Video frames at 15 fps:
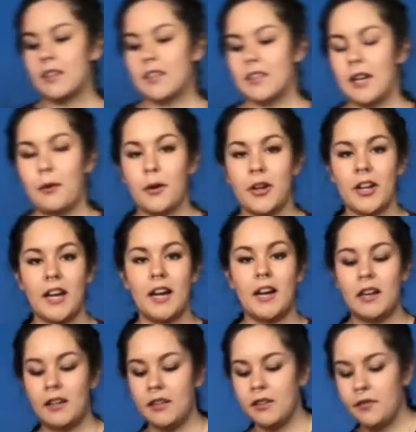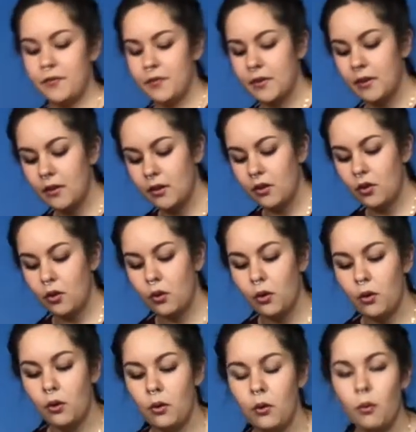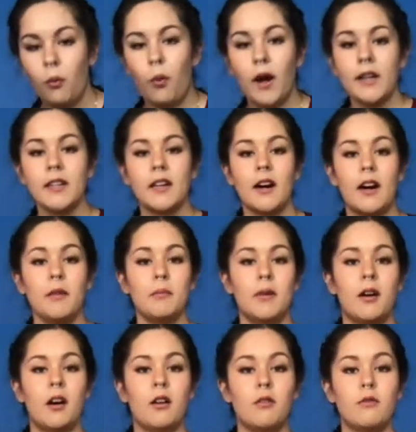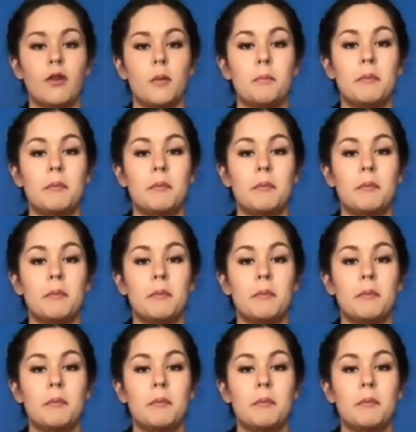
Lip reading: Now we're gonna add 1 cup of